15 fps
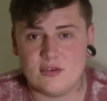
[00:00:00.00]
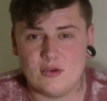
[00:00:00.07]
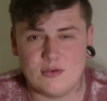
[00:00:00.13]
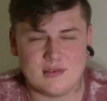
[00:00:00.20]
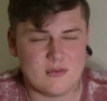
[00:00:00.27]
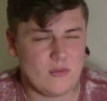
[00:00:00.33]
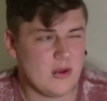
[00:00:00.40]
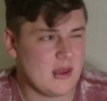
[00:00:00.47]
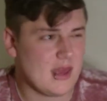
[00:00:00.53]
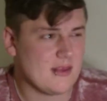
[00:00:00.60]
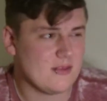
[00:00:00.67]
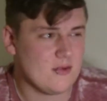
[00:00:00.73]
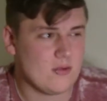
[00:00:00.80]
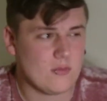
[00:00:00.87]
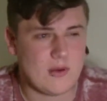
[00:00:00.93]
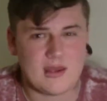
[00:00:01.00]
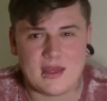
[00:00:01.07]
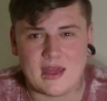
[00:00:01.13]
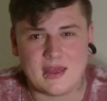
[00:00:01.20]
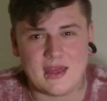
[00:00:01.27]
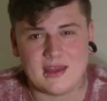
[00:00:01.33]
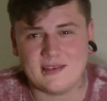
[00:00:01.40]
is it YK2 or
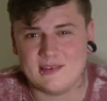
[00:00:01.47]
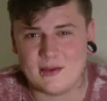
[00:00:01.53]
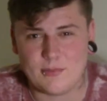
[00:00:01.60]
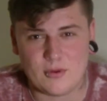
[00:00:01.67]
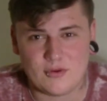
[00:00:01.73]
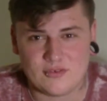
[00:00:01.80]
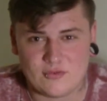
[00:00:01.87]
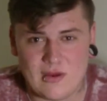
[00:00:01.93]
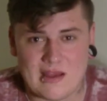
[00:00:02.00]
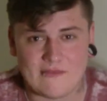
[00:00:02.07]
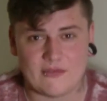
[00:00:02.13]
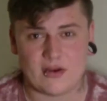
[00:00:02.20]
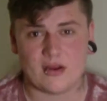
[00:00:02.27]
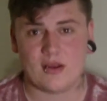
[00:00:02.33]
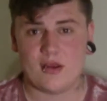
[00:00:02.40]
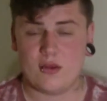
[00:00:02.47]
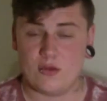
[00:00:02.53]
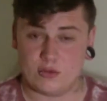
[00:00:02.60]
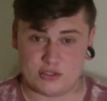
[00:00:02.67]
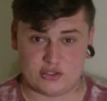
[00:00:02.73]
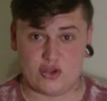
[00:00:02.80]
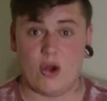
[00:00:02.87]
YKK zippers or whatever,
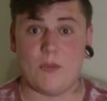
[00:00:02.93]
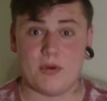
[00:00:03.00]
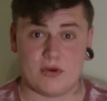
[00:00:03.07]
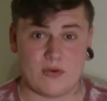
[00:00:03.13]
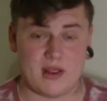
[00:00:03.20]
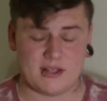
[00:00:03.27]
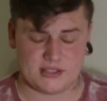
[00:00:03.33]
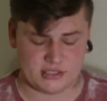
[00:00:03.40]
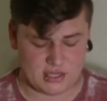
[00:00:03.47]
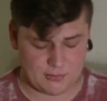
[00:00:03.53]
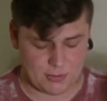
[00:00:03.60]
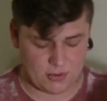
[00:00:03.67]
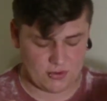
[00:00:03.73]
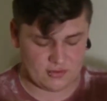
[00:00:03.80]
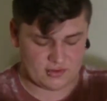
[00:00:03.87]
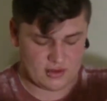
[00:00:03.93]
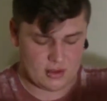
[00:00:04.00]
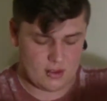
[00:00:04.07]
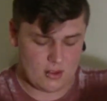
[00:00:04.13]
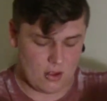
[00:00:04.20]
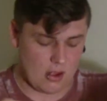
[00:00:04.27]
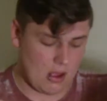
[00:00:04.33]
which is top of the range zippers,
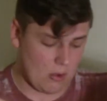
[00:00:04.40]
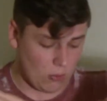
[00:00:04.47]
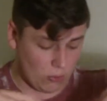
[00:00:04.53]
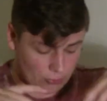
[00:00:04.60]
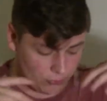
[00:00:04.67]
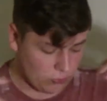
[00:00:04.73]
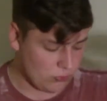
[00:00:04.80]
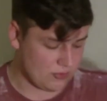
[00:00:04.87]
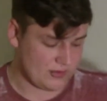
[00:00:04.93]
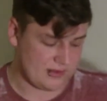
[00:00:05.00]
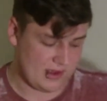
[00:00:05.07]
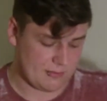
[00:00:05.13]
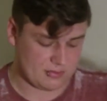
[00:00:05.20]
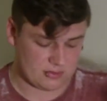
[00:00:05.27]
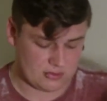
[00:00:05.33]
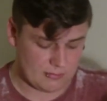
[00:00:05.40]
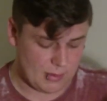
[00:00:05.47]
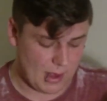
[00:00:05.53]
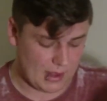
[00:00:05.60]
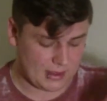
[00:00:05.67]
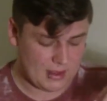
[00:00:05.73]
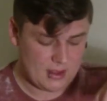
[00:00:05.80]
on all the zips on the
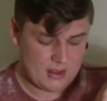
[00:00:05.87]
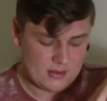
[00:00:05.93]
bag,